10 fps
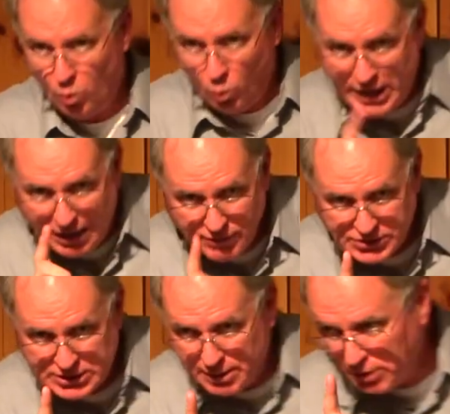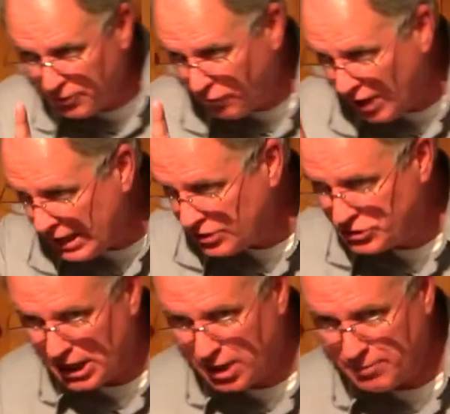We have a similar phrase,
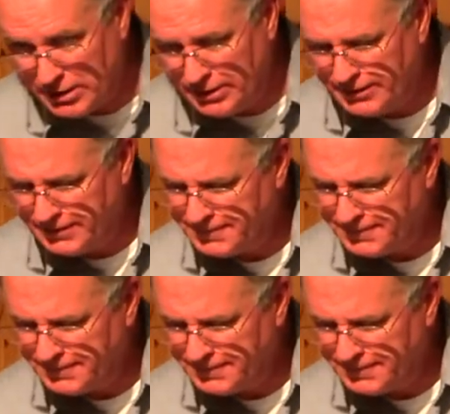gentlemen,